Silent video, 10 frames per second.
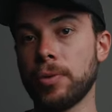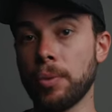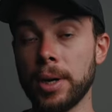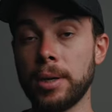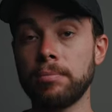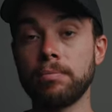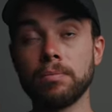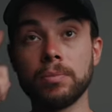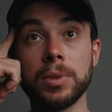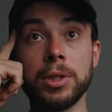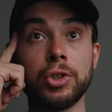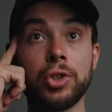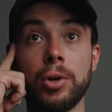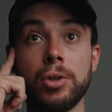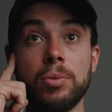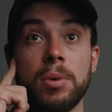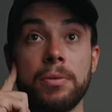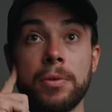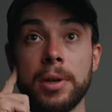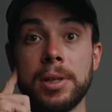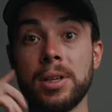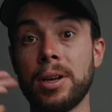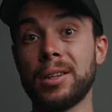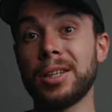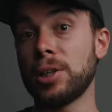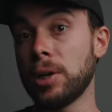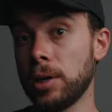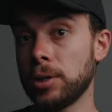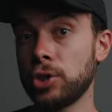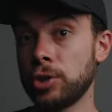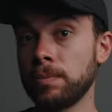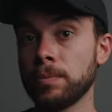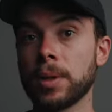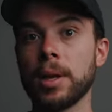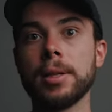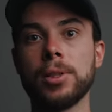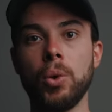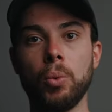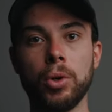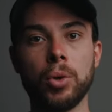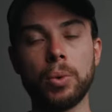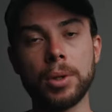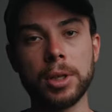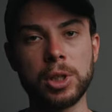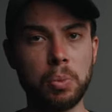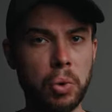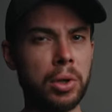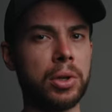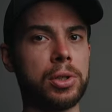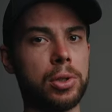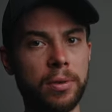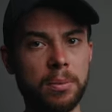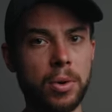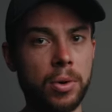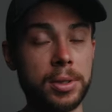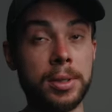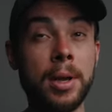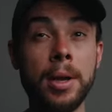For one, these shadows on my face are not as harsh as they were with the smaller softbox,